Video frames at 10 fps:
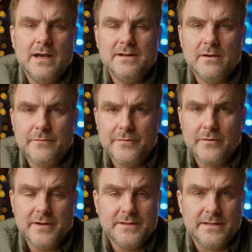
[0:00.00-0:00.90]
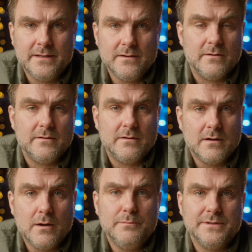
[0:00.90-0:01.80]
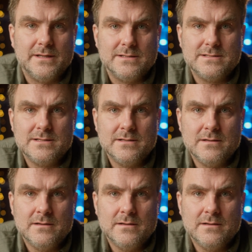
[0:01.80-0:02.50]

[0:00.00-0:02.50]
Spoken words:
and authority or competence,